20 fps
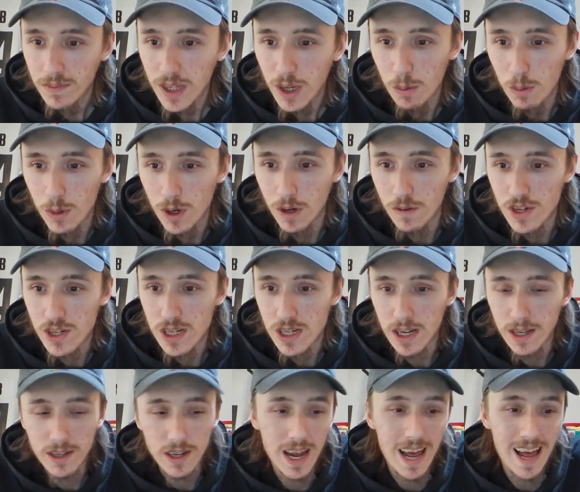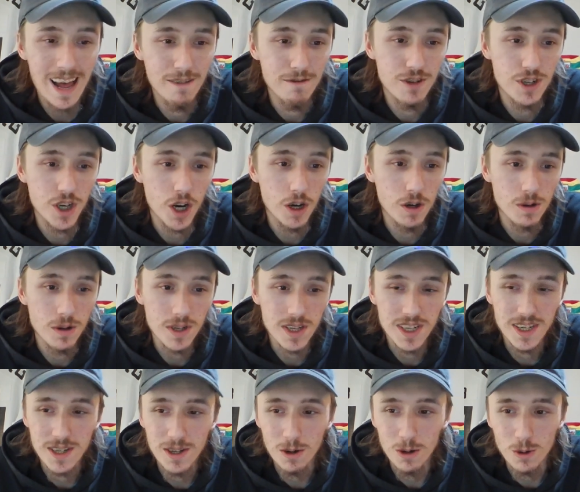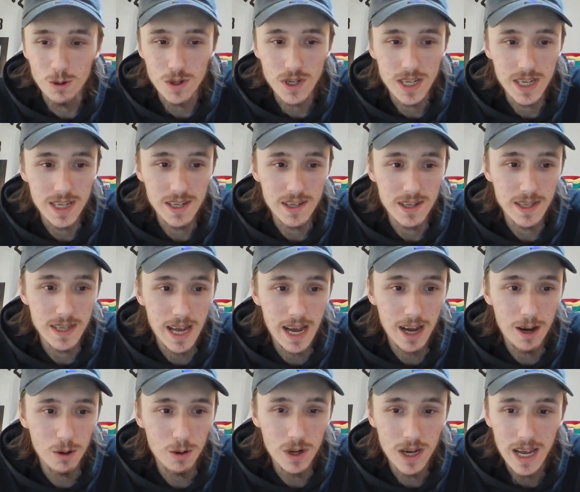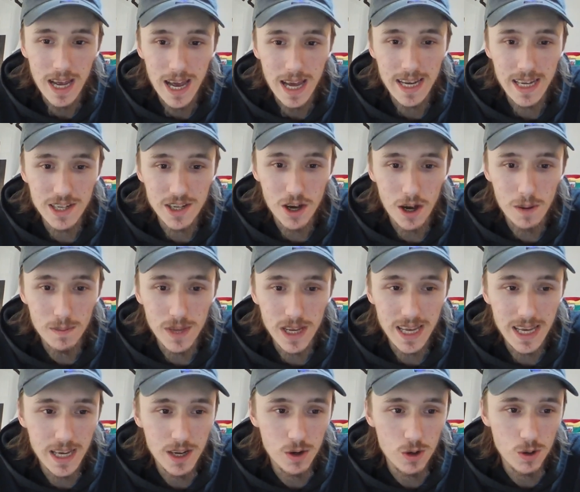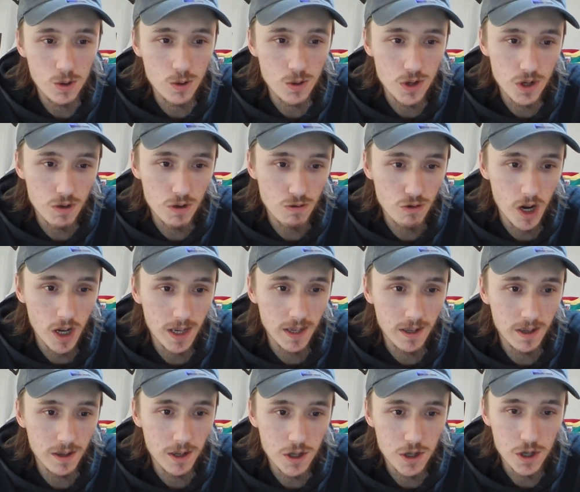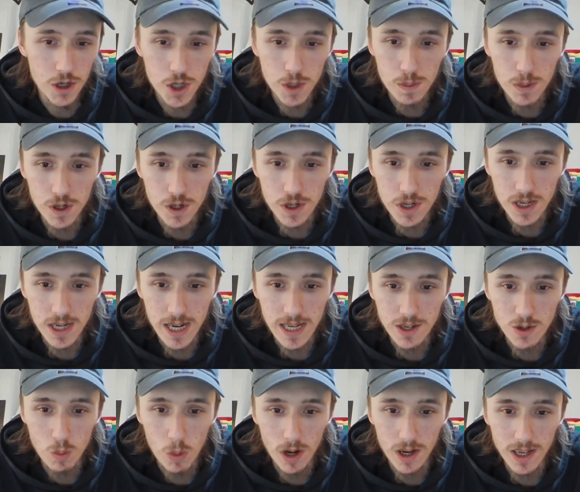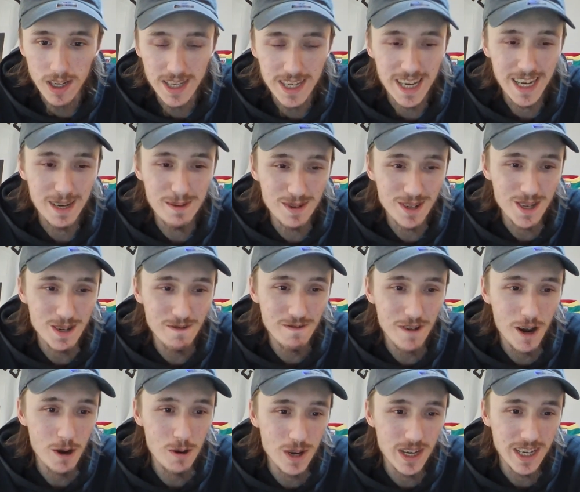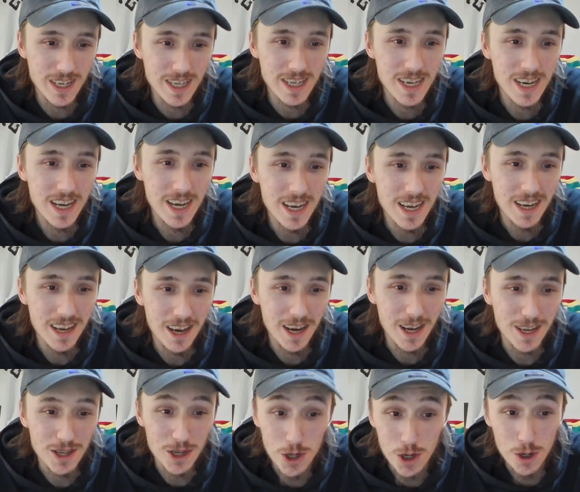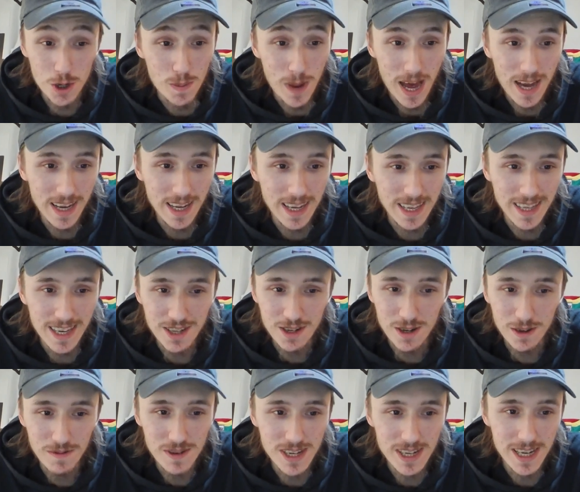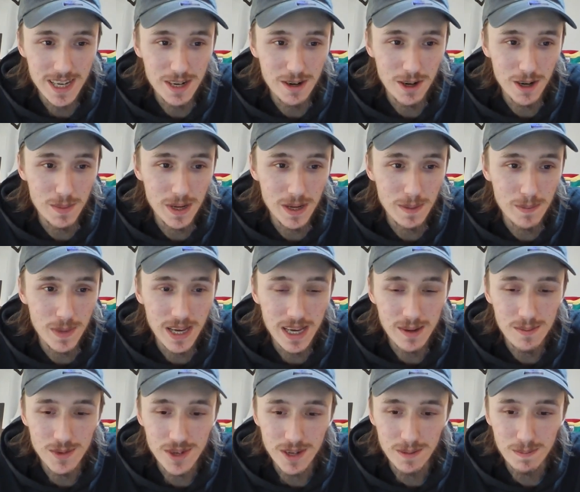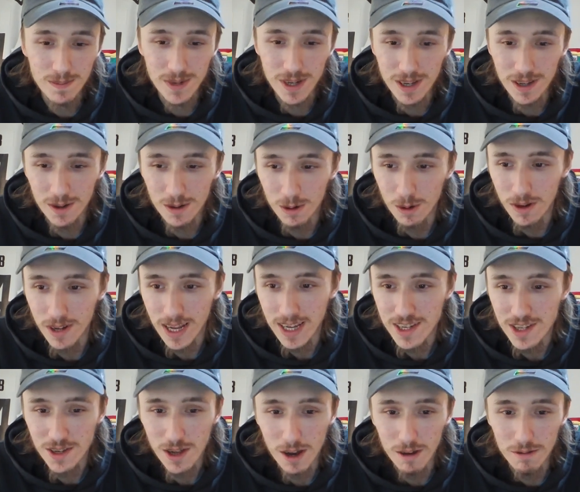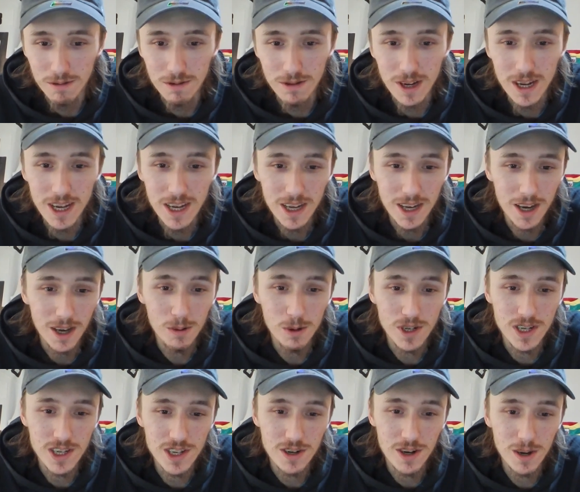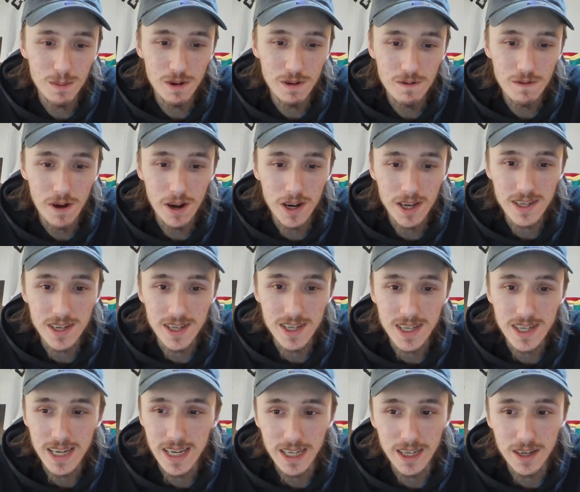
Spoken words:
We obviously are going to have jokes all season now. Anytime the Eagles run the tush push against one of the teams that voted to ban it, there's obviously going to be memes and all of that stuff, which is going to be funny to see.